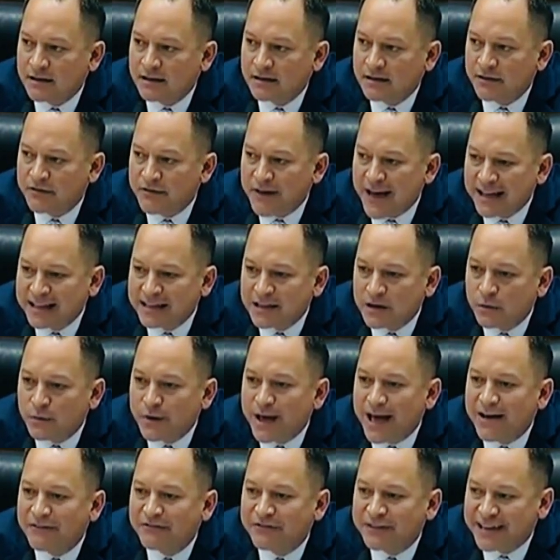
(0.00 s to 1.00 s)
the fact that we
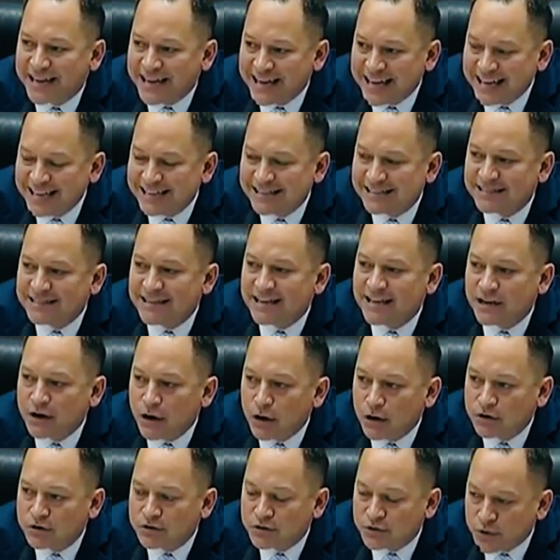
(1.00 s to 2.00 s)
have kids in
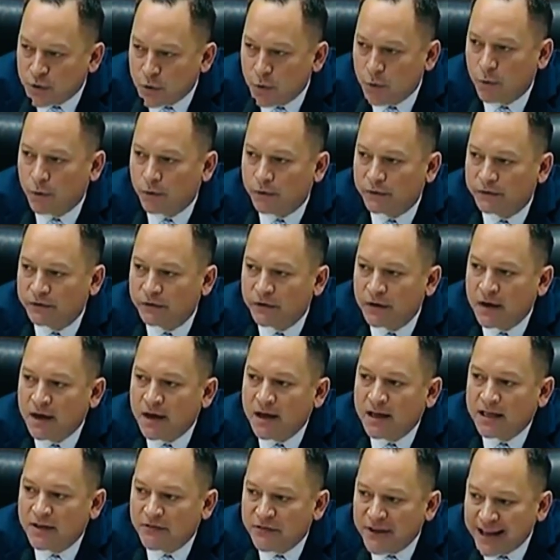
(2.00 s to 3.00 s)
our schools,
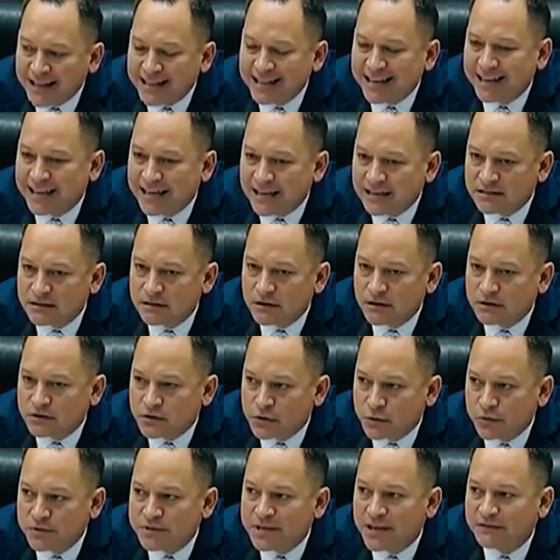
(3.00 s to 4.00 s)
the fact that kids in our
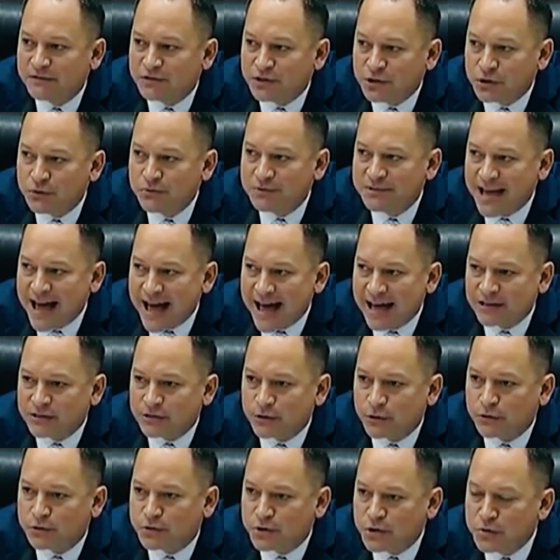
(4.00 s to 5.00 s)
schools have two dads
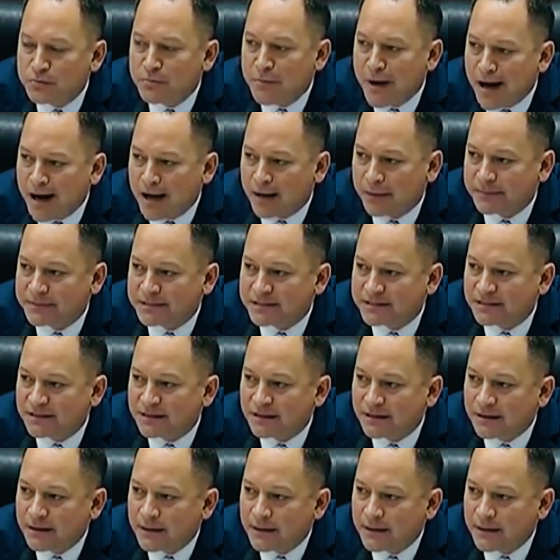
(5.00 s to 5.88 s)
or two moms,